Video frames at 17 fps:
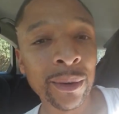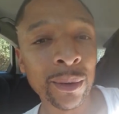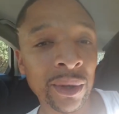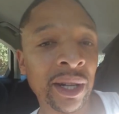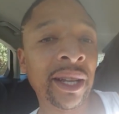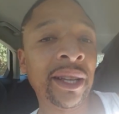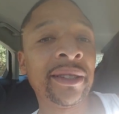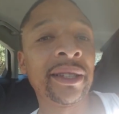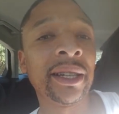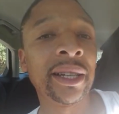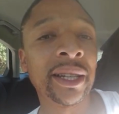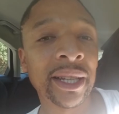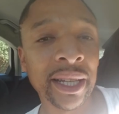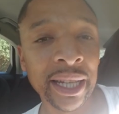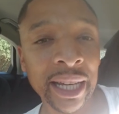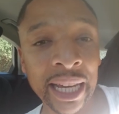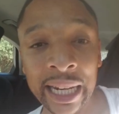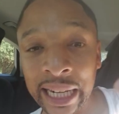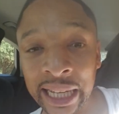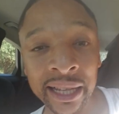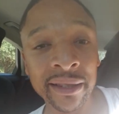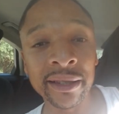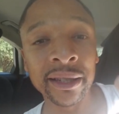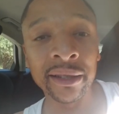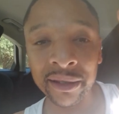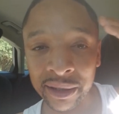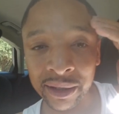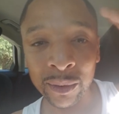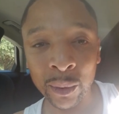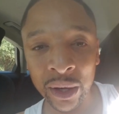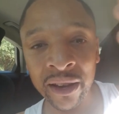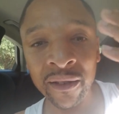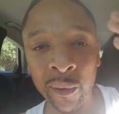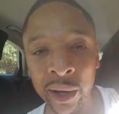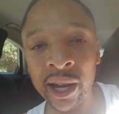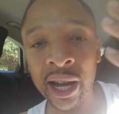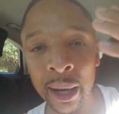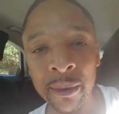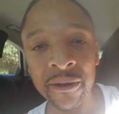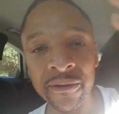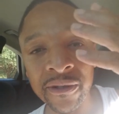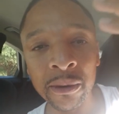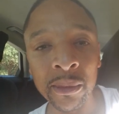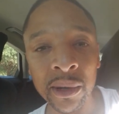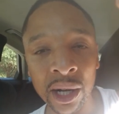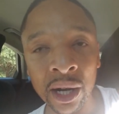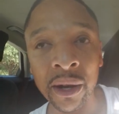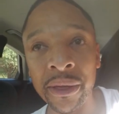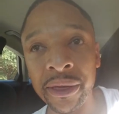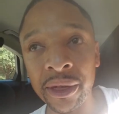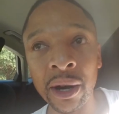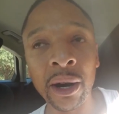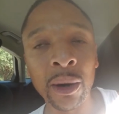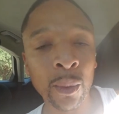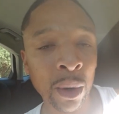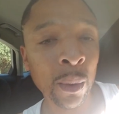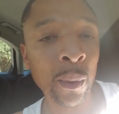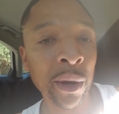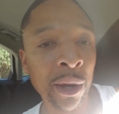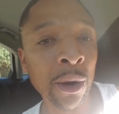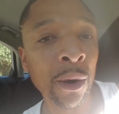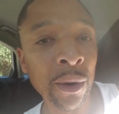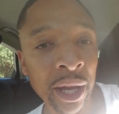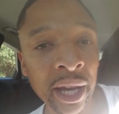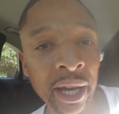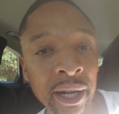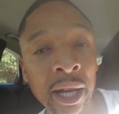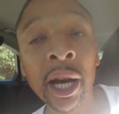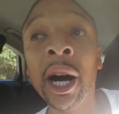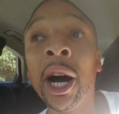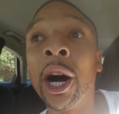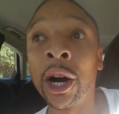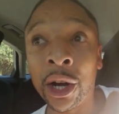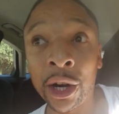What is it? At least if we coming from a good thought, where we going to get a